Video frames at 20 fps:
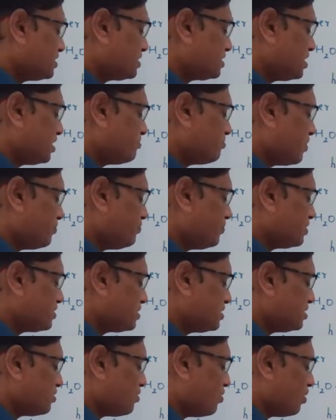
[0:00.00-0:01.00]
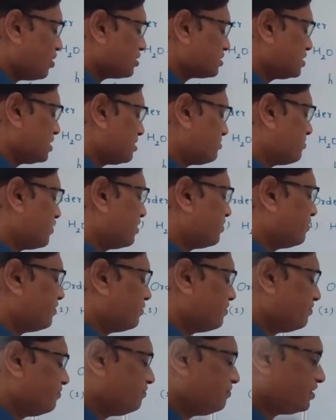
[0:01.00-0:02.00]
sigma Vc or sigma
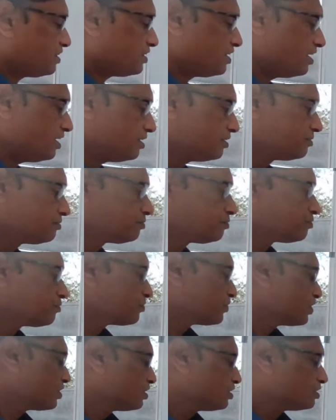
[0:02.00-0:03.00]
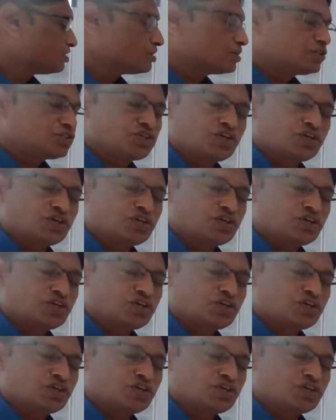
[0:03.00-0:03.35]
V3. So